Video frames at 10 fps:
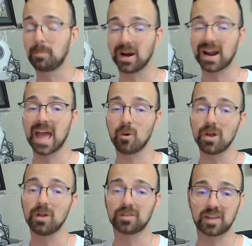But I
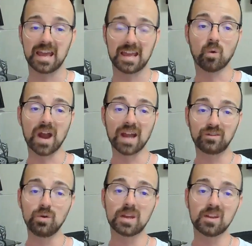will say, where I
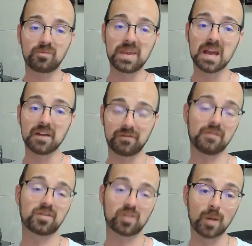do give
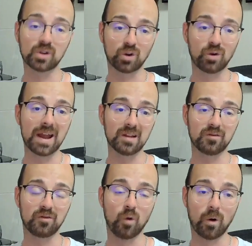PFF some credit
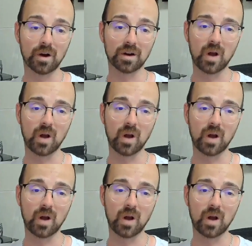for